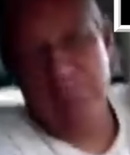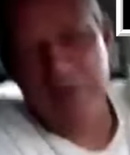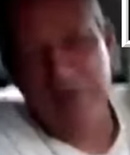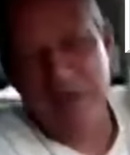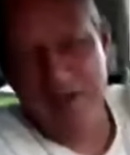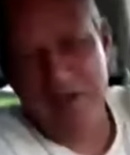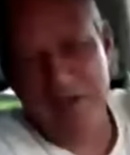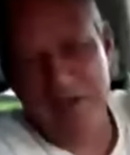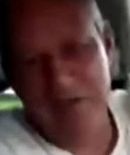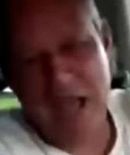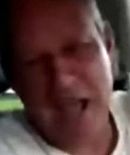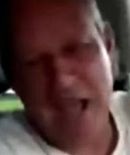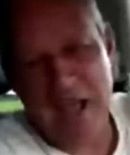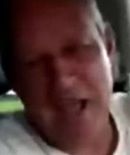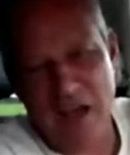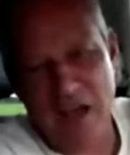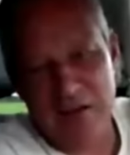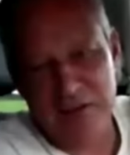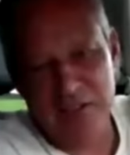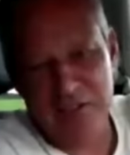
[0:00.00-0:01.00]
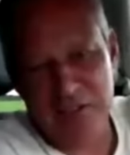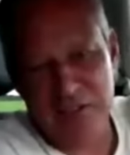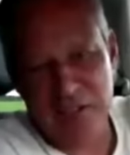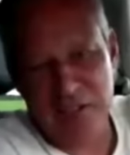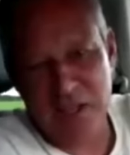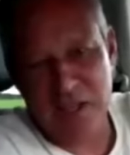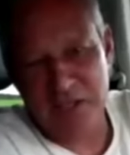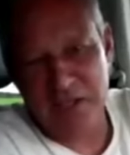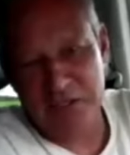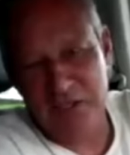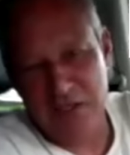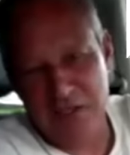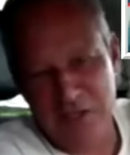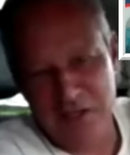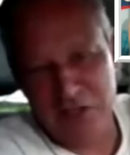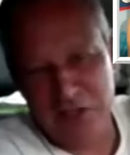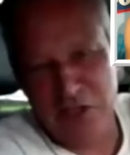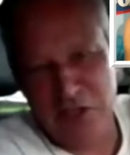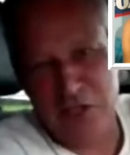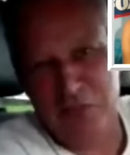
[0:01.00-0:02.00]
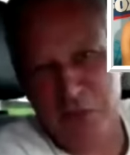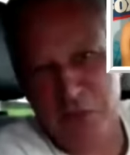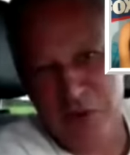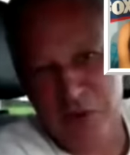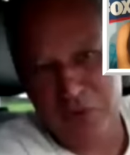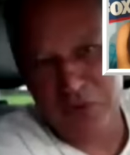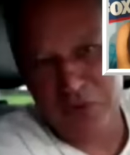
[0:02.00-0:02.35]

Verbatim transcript: be exactly honest to say she just broke